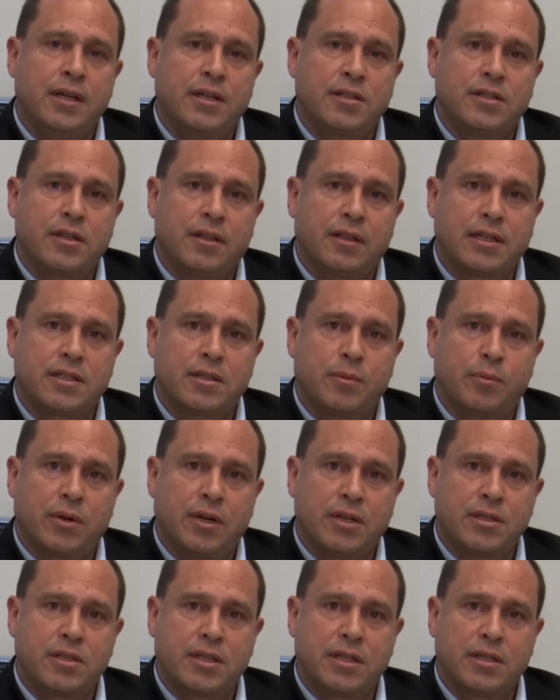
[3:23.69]
So that's a
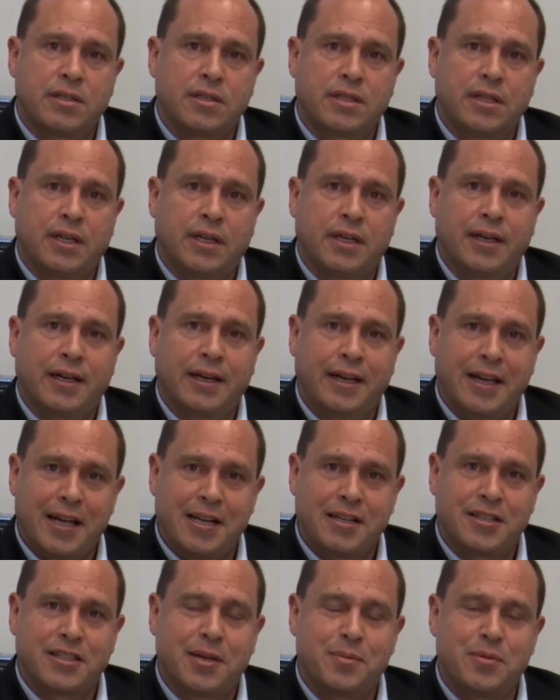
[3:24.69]
process,
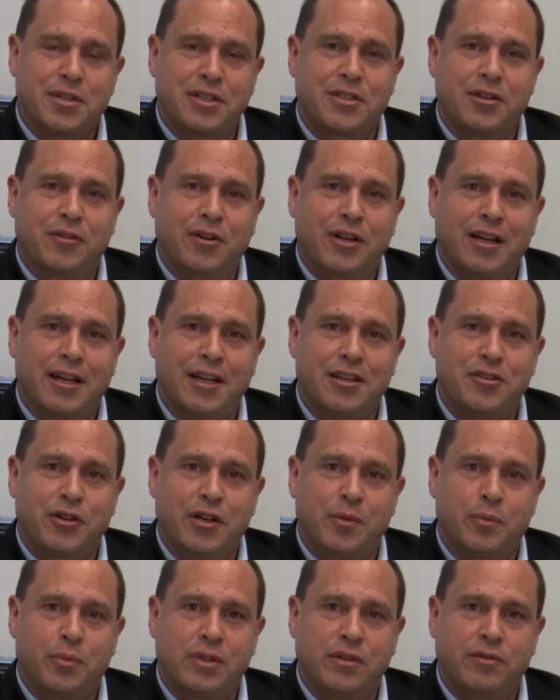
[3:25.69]
again, subject to
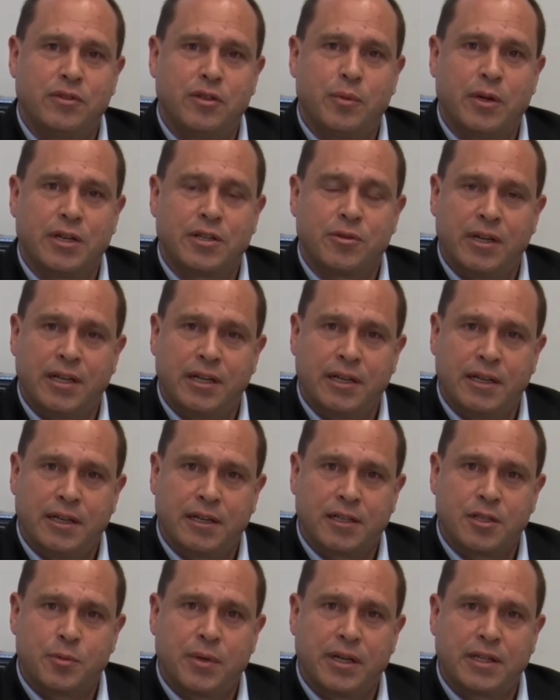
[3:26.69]
regulatory approval, which we
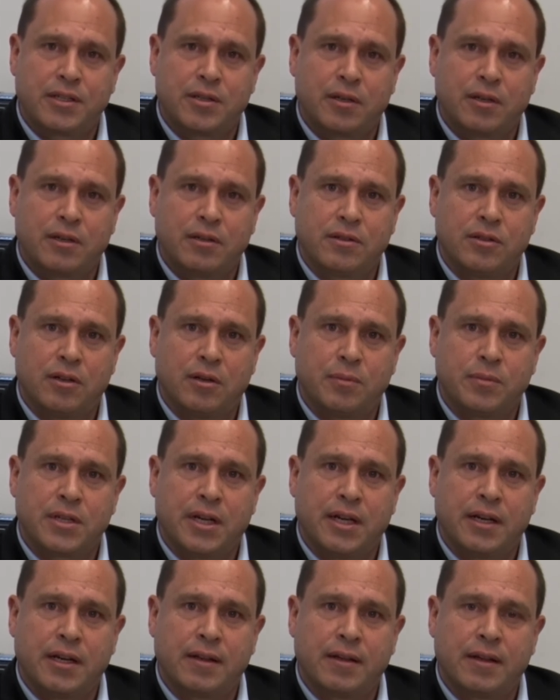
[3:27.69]
expect to
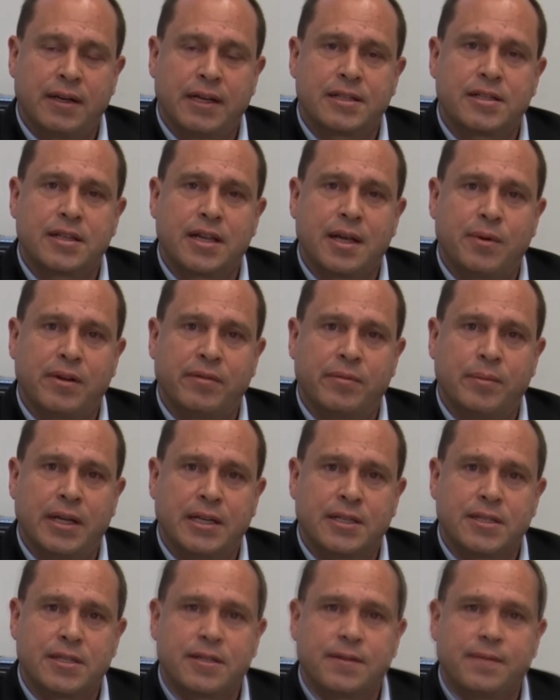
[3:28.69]
obtain in the next couple of
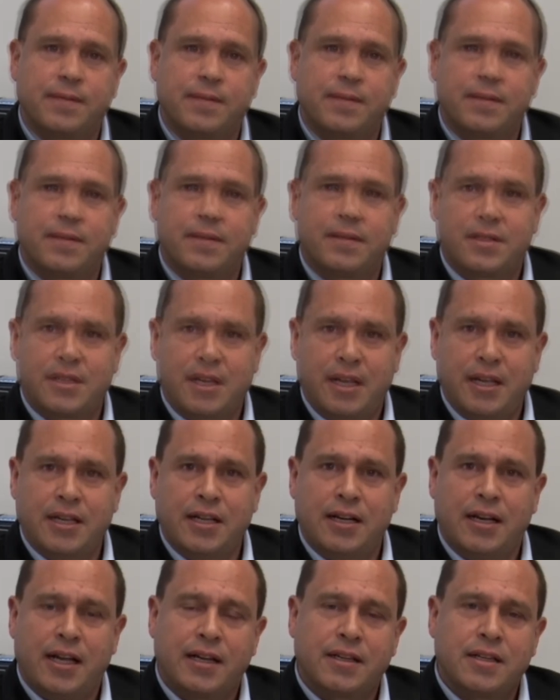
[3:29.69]
months.
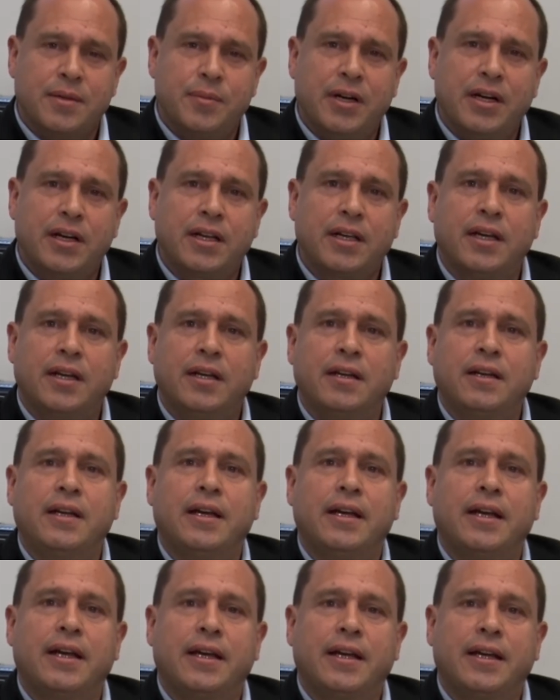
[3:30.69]
Staying in Latin
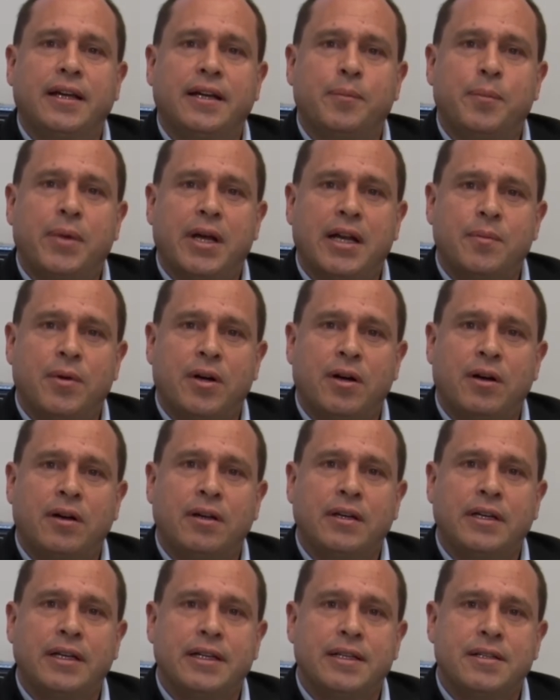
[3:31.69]
America,
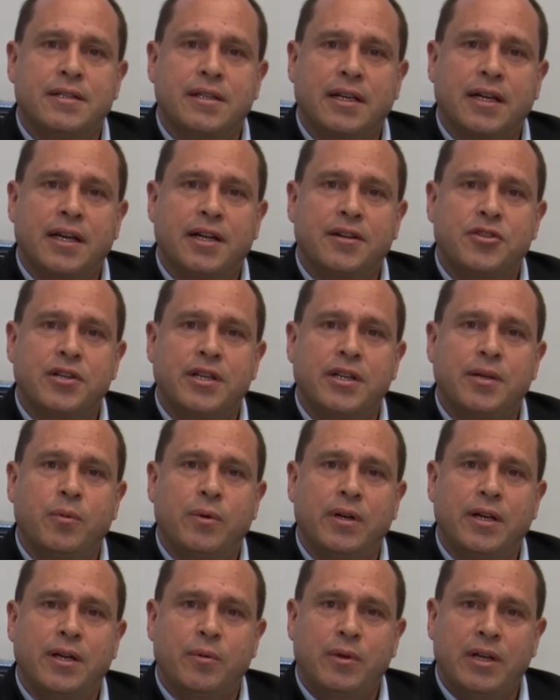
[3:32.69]
Panama is a country
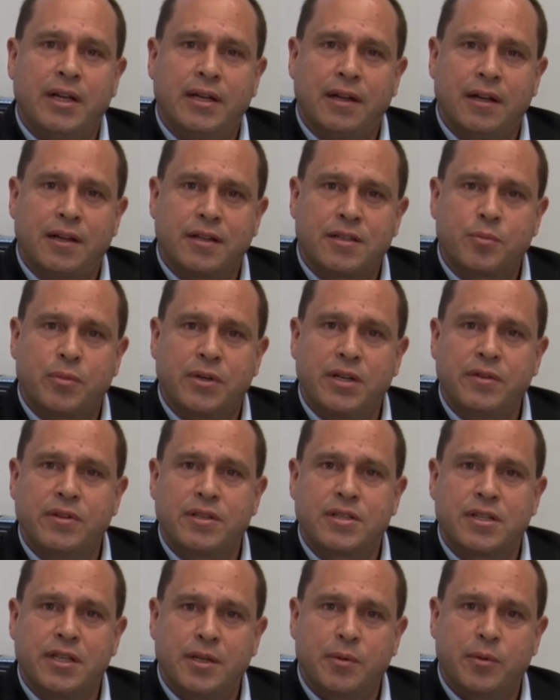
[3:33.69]
where we announced
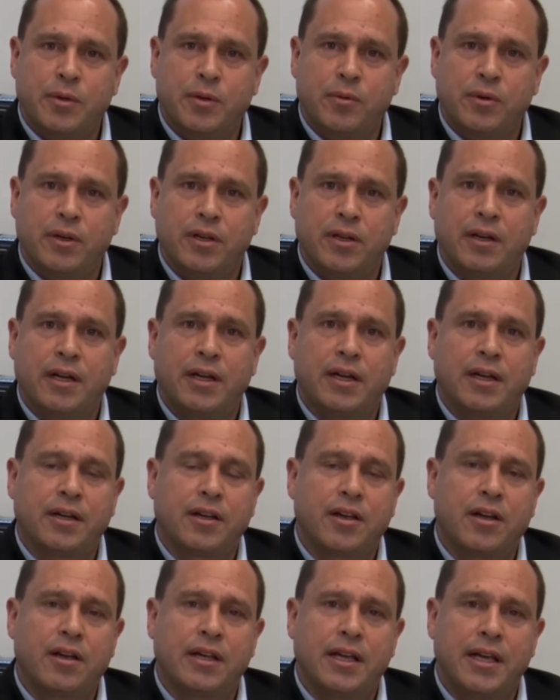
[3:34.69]
previously we
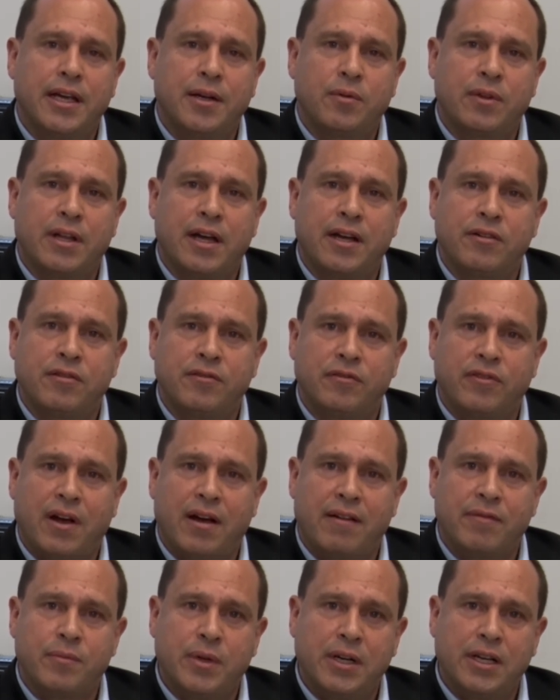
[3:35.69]
were going ahead with a
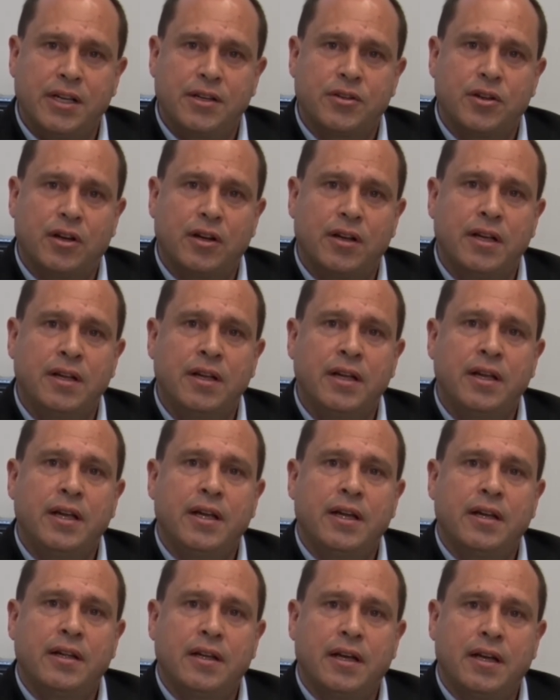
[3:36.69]
$105 million
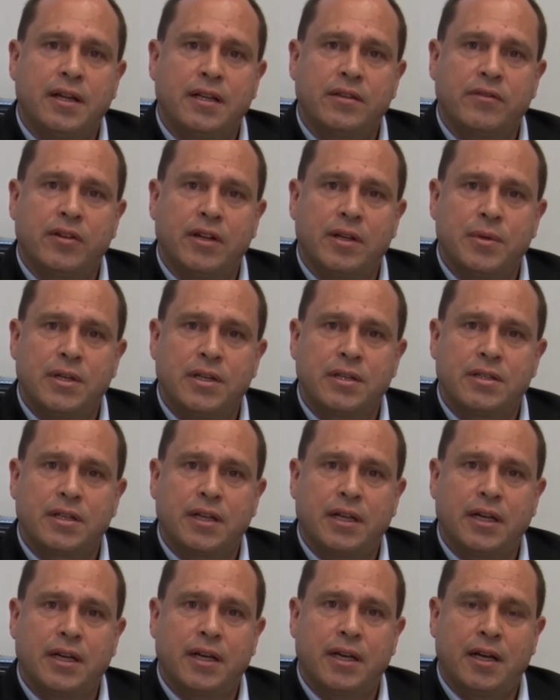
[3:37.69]
development,
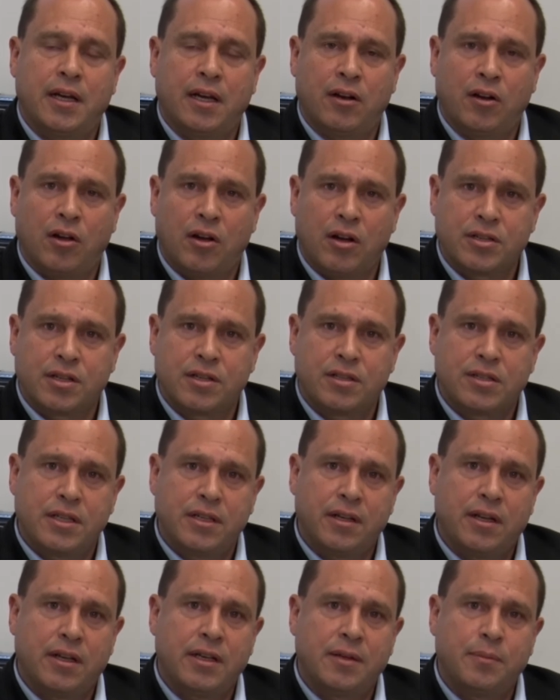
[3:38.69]
a large
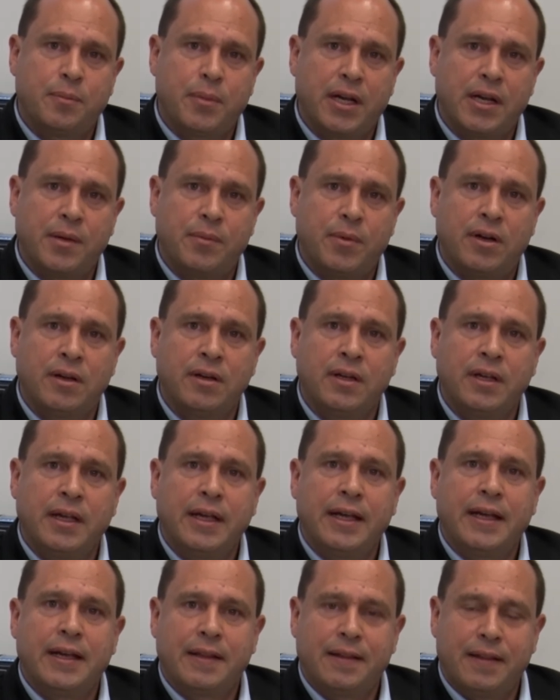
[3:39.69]
casino in Panama.
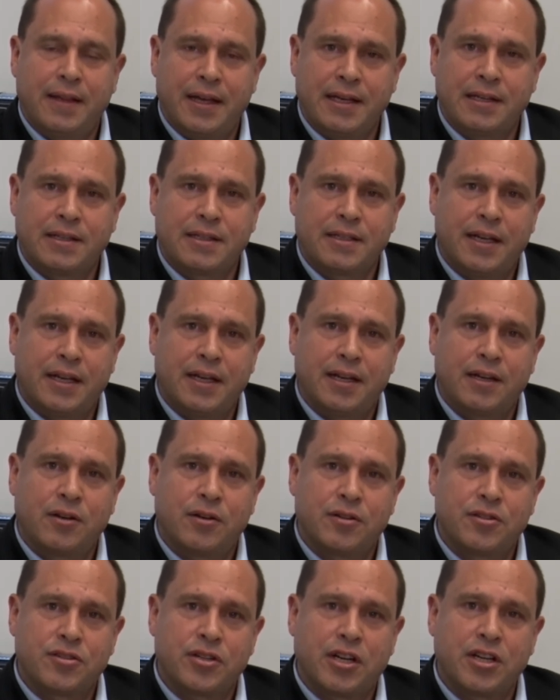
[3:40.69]
That
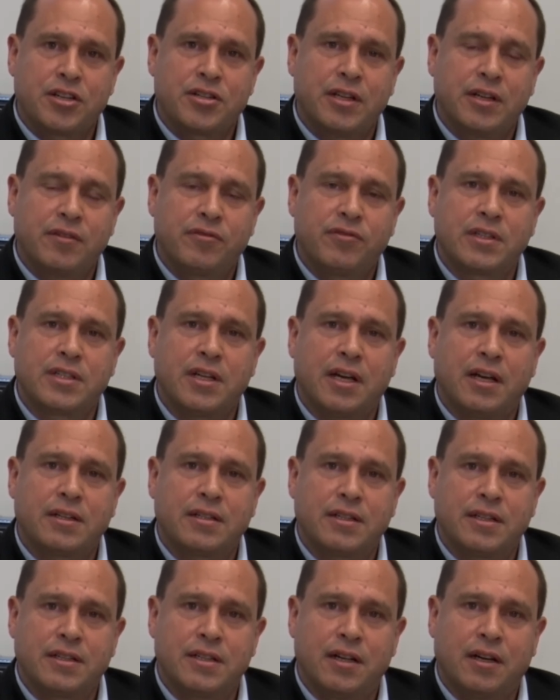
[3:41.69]
construction and
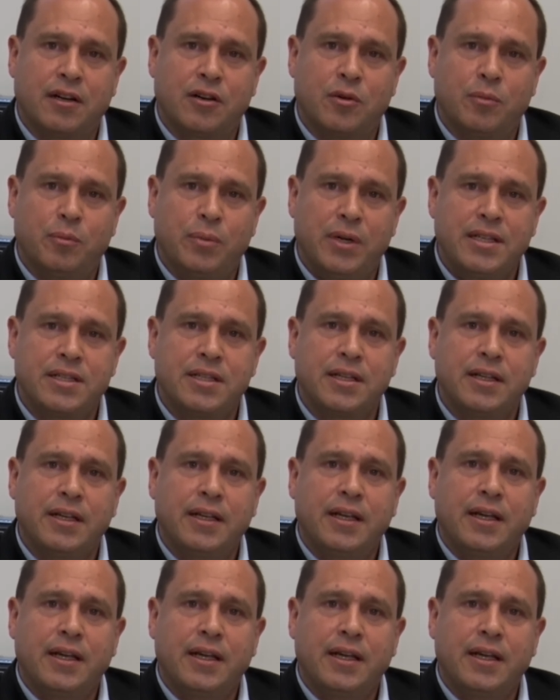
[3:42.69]
fit-out is now complete.